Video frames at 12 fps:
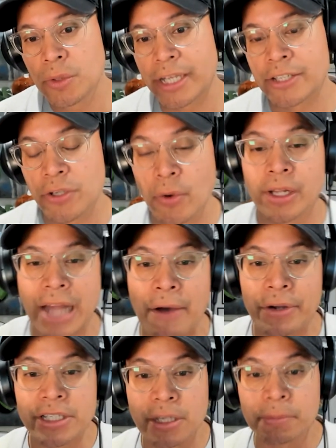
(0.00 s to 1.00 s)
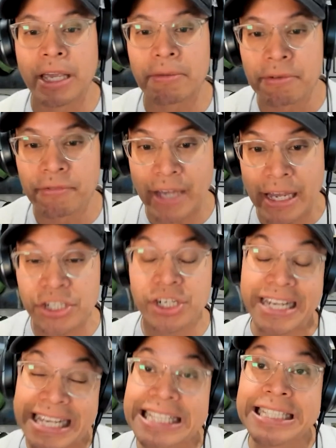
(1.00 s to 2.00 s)
Like, so allowing some gamification
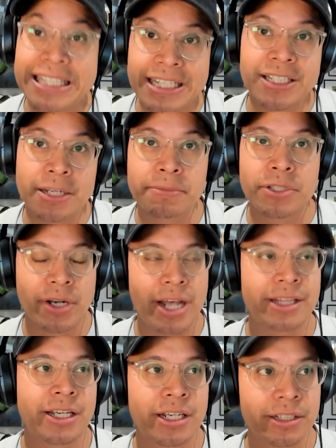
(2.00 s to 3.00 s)
in systems, so not